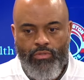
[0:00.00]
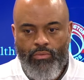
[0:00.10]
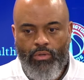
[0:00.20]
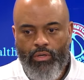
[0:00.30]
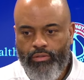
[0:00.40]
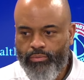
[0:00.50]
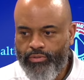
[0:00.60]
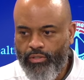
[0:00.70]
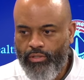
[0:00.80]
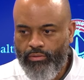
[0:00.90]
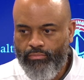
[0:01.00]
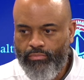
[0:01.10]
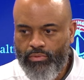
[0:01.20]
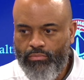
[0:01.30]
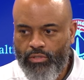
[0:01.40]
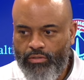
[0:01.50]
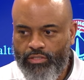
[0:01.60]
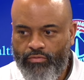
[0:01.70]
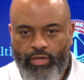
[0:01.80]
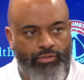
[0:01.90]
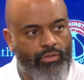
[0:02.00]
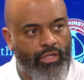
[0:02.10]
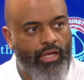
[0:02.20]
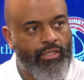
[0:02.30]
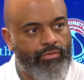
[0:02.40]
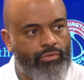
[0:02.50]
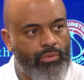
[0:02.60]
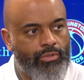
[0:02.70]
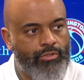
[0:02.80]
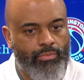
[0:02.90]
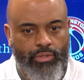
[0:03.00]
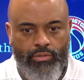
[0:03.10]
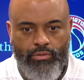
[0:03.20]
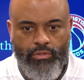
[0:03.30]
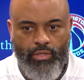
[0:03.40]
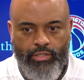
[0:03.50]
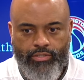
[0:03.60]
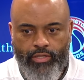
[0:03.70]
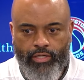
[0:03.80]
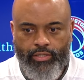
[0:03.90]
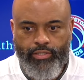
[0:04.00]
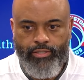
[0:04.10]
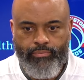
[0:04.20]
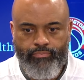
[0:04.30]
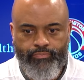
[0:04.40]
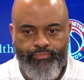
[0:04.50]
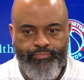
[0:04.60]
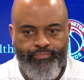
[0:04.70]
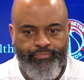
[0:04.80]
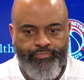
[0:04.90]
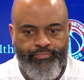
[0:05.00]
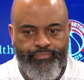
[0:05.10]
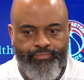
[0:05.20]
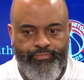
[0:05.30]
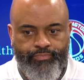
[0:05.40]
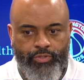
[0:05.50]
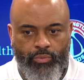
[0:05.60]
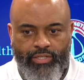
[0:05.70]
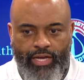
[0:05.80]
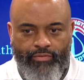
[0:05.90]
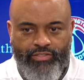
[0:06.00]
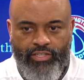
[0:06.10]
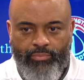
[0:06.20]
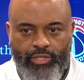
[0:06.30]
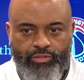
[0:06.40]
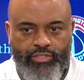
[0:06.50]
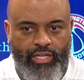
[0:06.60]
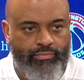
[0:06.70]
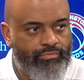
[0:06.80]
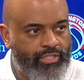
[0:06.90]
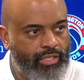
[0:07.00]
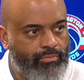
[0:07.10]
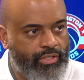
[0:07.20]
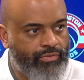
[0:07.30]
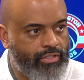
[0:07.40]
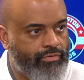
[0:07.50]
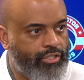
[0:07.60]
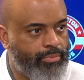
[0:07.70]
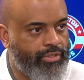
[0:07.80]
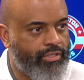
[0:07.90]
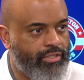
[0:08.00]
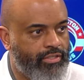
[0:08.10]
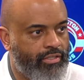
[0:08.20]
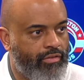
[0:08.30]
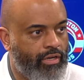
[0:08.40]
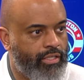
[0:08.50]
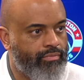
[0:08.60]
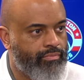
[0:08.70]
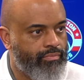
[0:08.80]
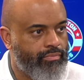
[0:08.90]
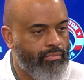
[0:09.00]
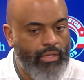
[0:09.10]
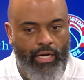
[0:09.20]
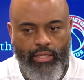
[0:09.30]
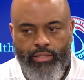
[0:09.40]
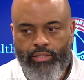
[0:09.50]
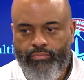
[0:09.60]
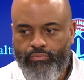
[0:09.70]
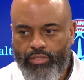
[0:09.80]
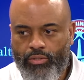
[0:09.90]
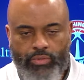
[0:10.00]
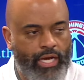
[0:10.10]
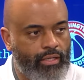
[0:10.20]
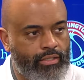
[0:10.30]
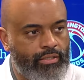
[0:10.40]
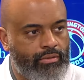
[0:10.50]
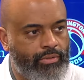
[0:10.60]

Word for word: Well, there was a you know disadvantage on the glass, of course, but you know I just think um, you know we didn't have the same energy, that same defensive disposition as the other night. Not in it in totality.